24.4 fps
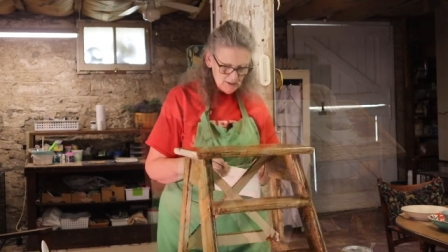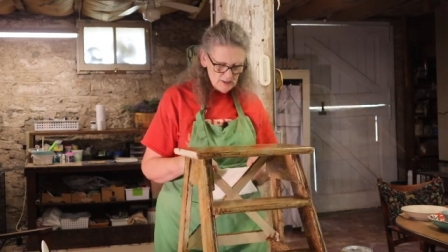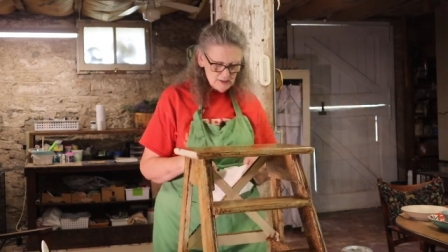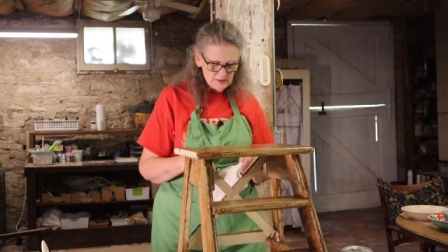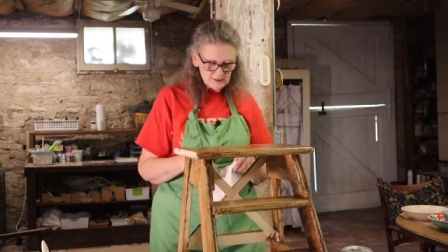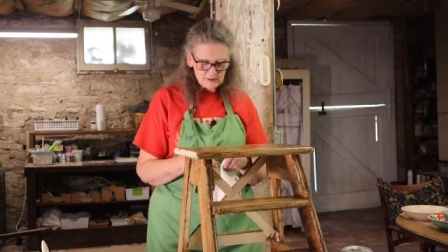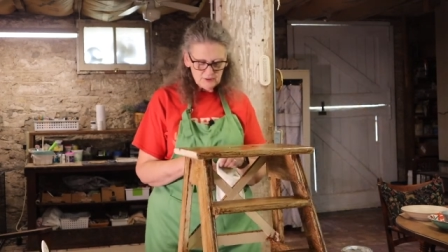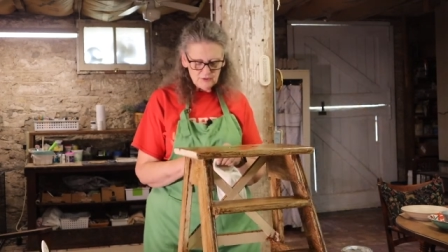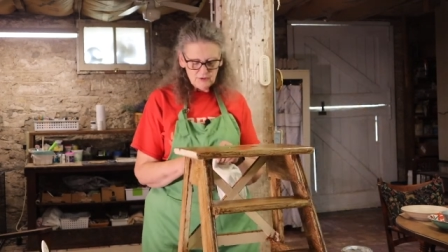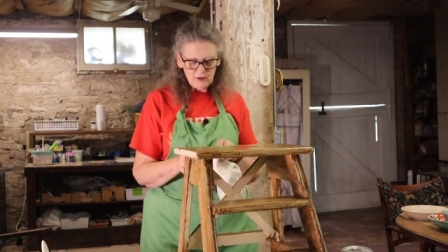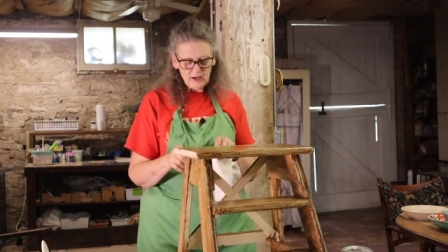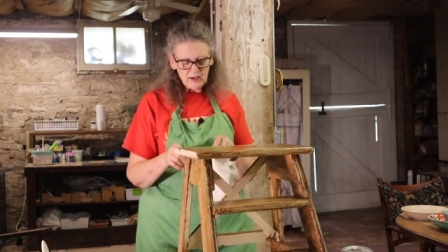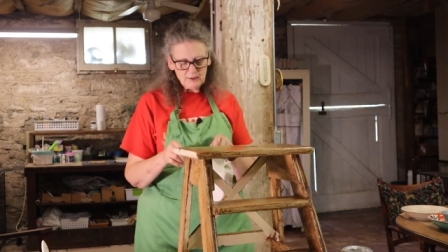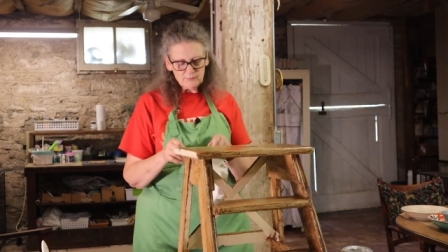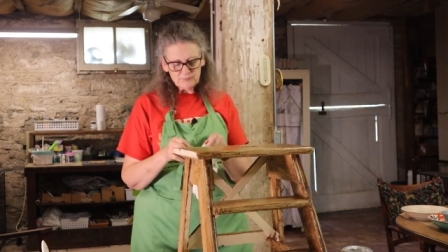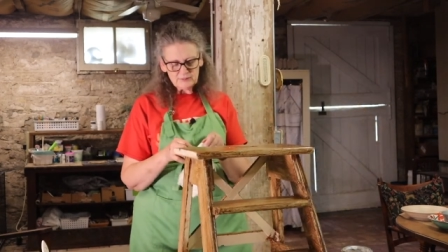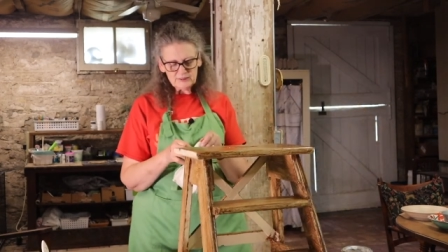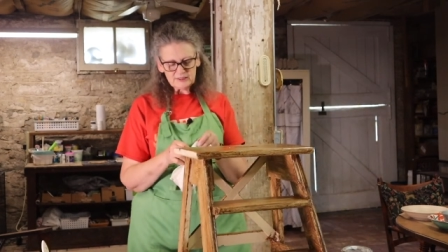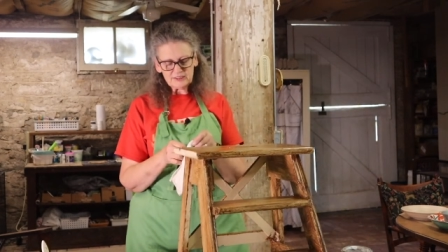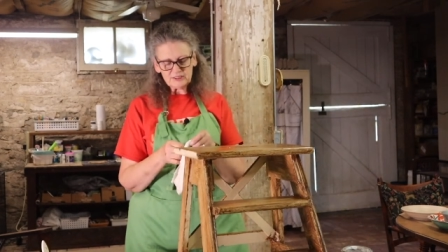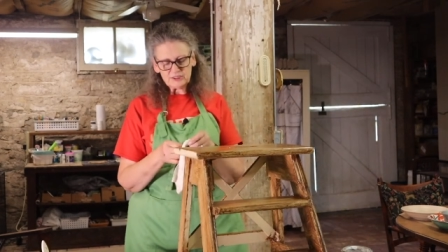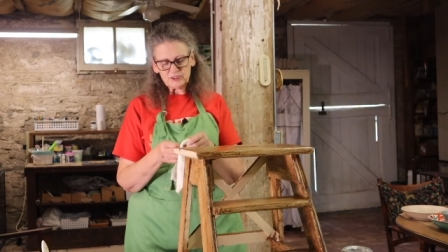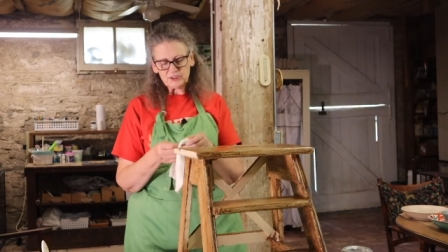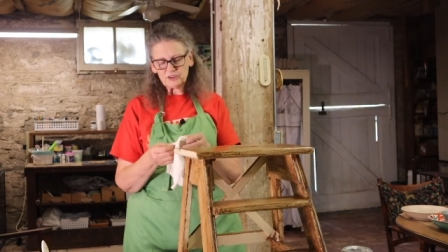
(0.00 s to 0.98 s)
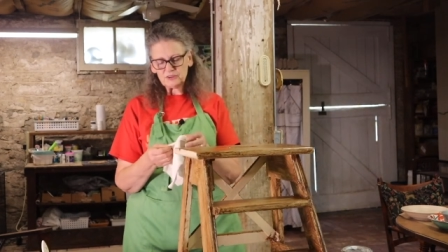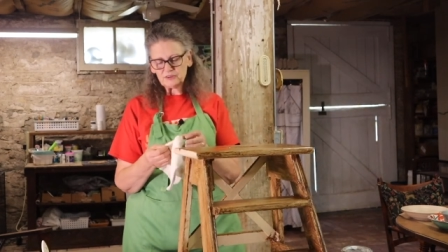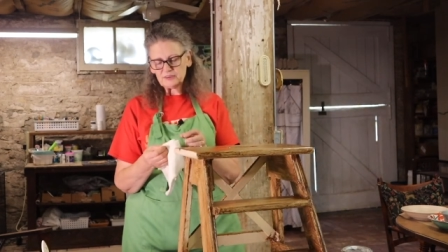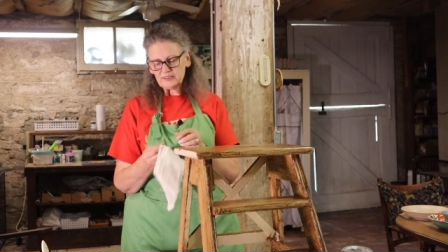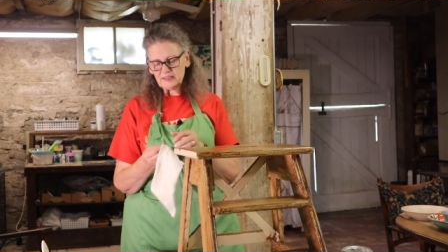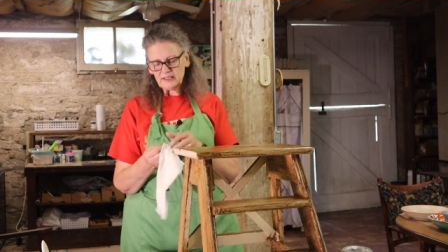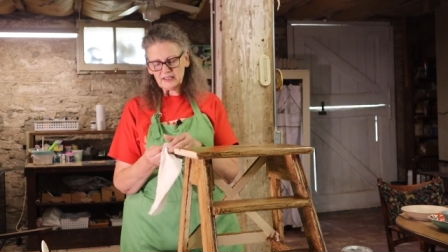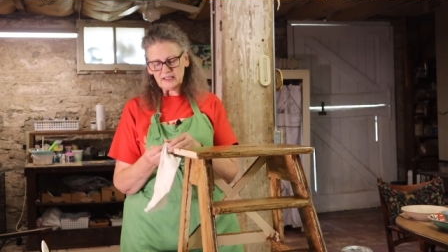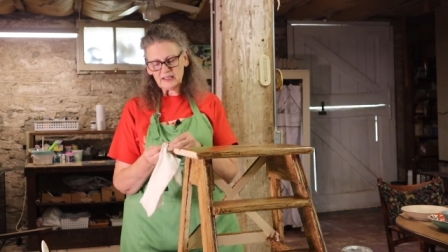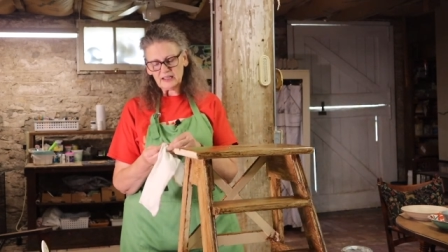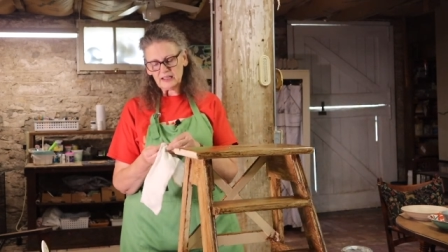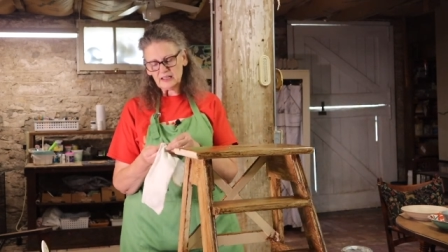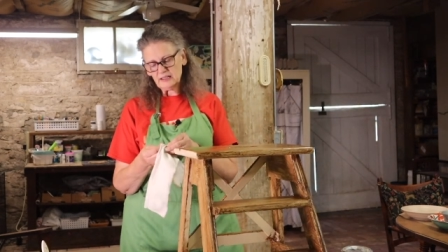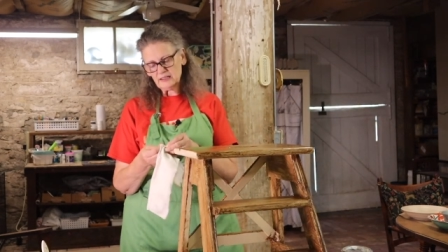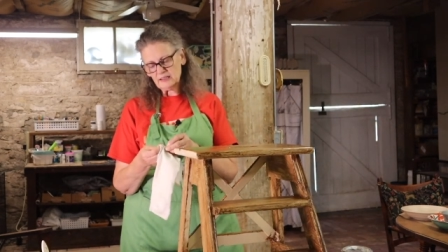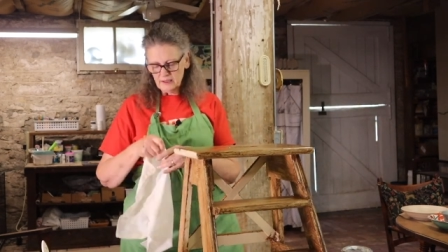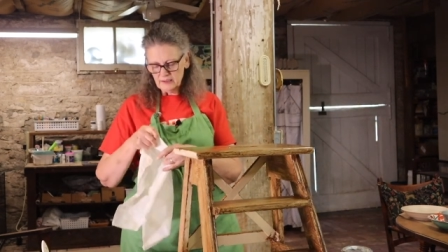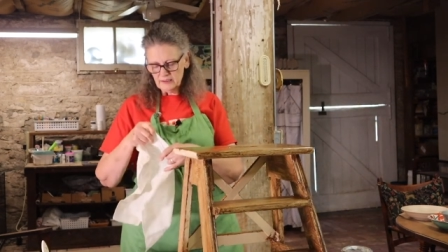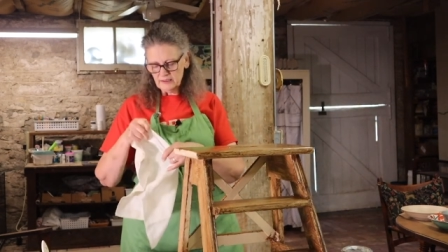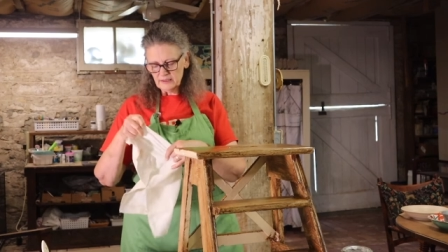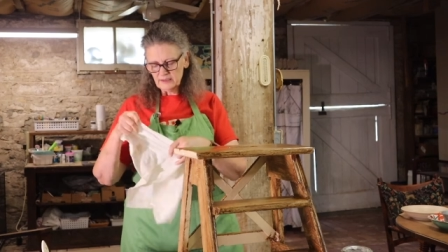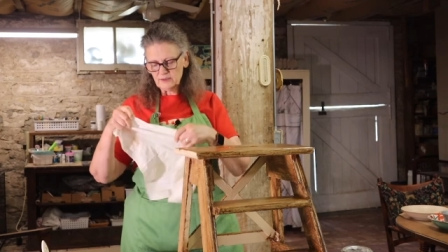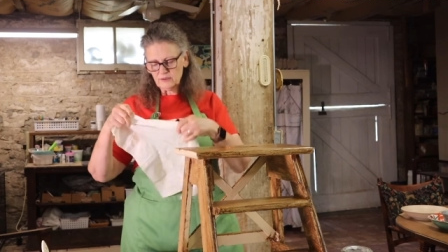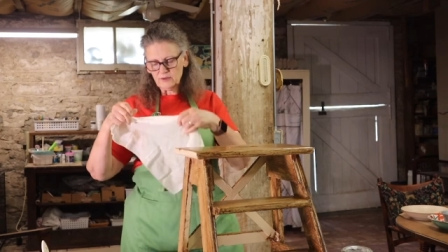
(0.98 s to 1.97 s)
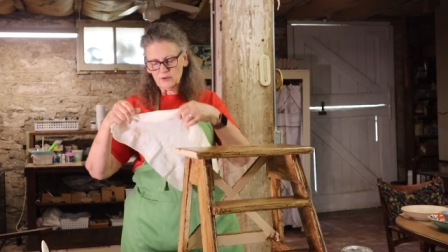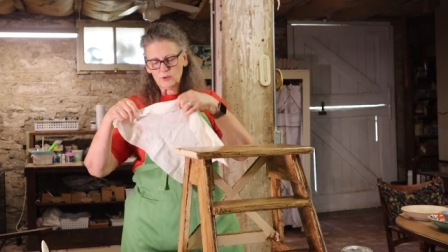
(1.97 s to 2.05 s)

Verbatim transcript: So I'm just using a little